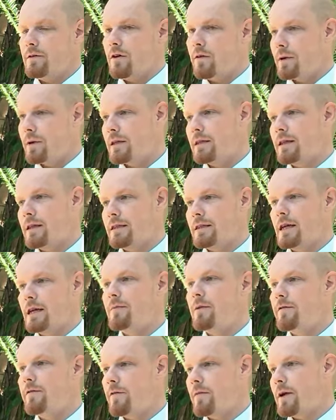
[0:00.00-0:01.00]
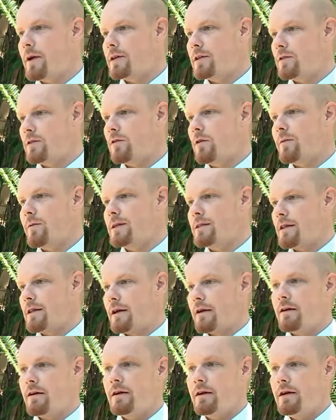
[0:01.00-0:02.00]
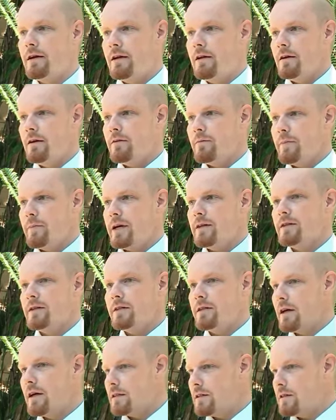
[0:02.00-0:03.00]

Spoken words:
normally the same information always there. Pages